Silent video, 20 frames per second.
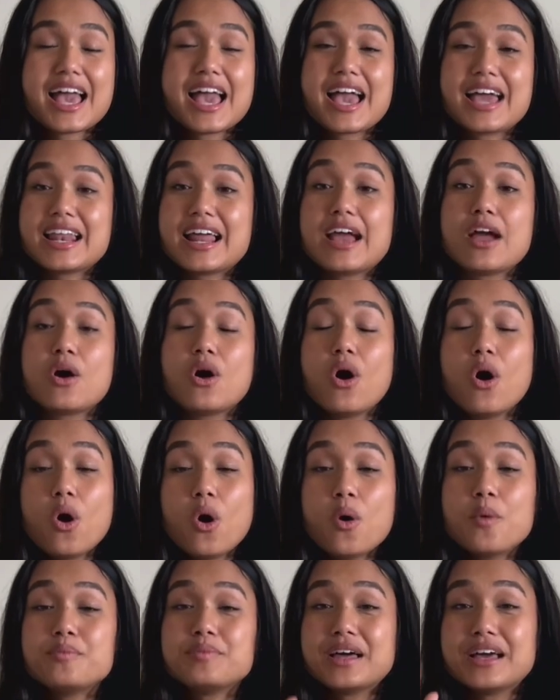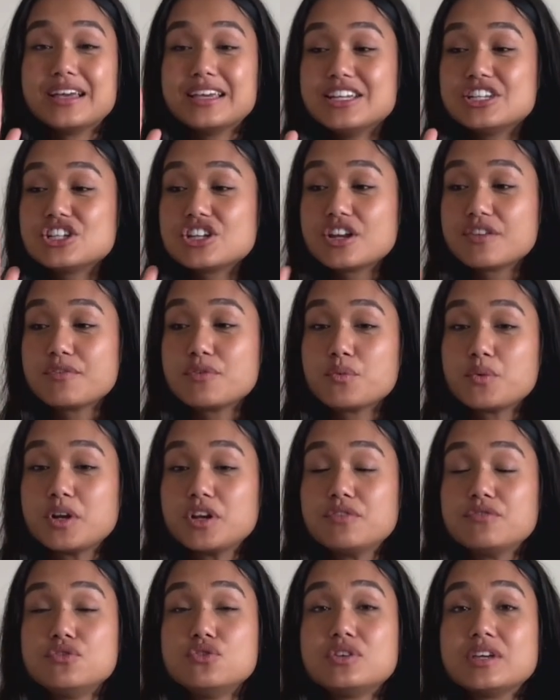and I hope that each and every
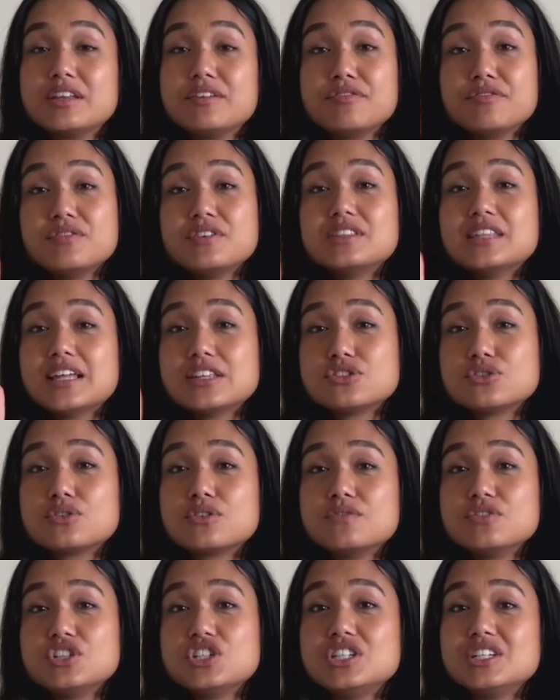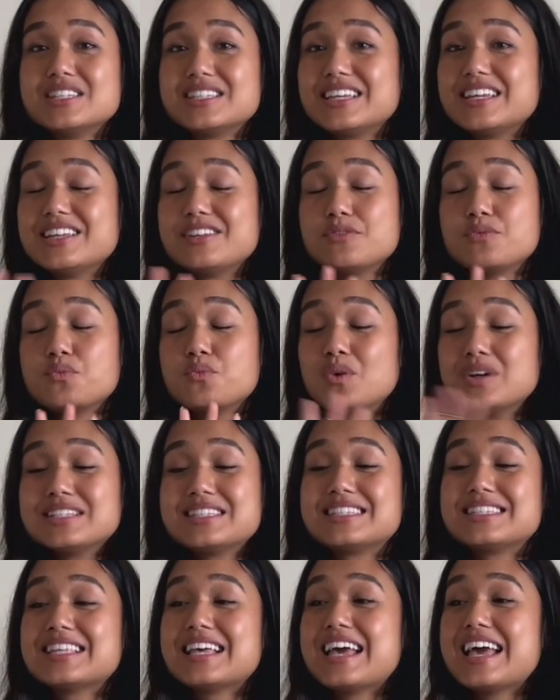one of you can feel that zone of genius once